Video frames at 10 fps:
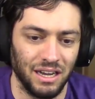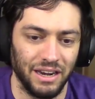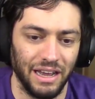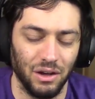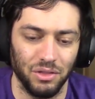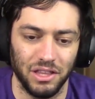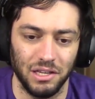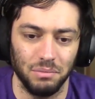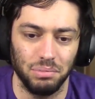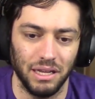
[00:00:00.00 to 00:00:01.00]

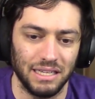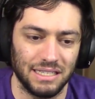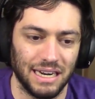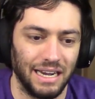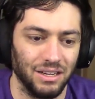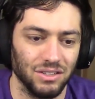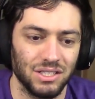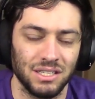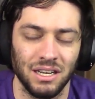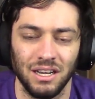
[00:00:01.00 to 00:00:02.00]
unhealthy play
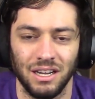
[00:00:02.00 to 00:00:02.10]
styles,